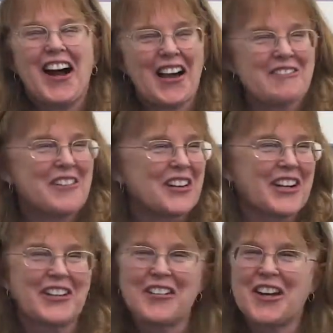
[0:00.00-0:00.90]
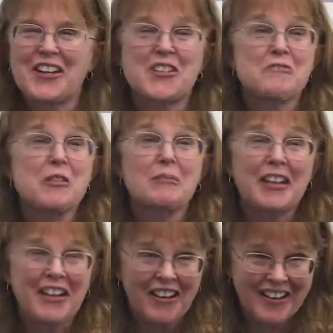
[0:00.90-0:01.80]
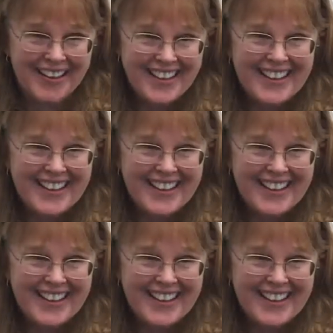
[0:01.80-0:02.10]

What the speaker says: I work extremely hard.